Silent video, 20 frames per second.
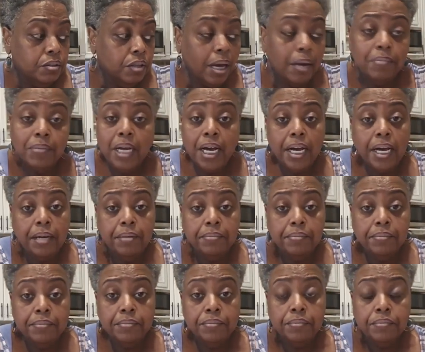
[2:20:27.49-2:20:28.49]
I'm not.
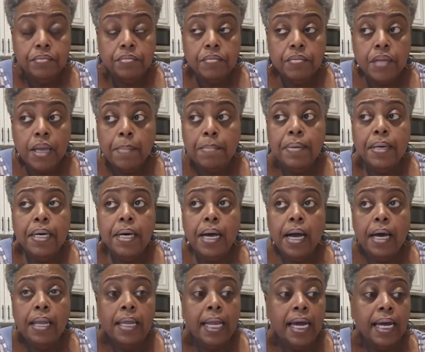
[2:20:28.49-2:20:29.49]

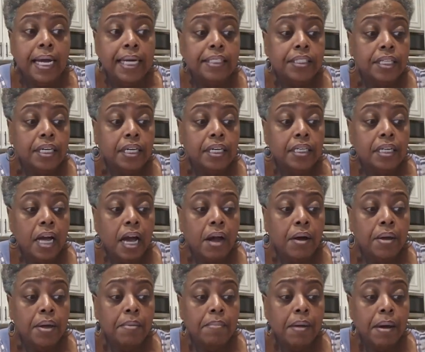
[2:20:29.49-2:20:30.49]
But like I tell
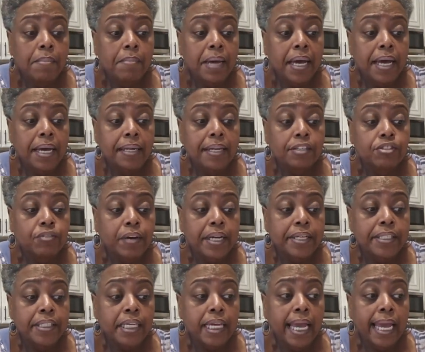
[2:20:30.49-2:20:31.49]
y'all, in my mind, I try
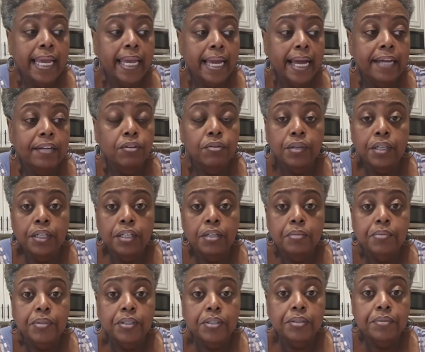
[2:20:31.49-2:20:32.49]
to say I ain't got no
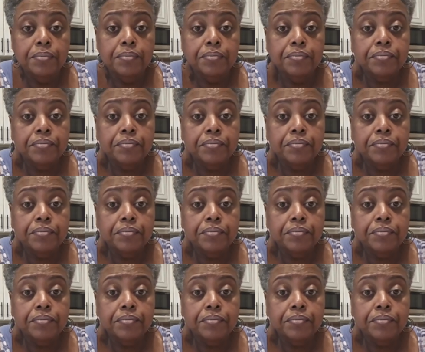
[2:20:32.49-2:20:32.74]
enemies.